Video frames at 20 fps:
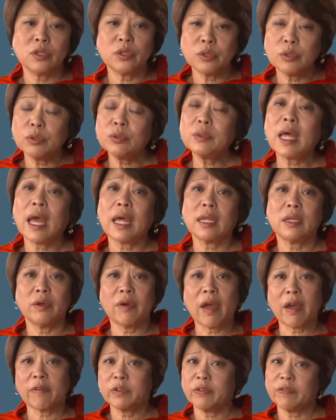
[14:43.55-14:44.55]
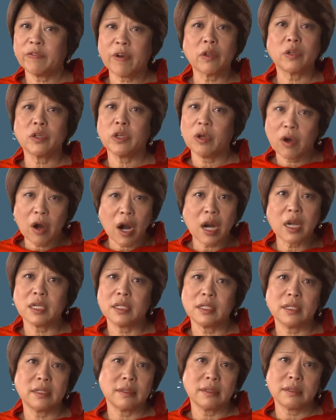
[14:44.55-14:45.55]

do that, you have to follow your heart.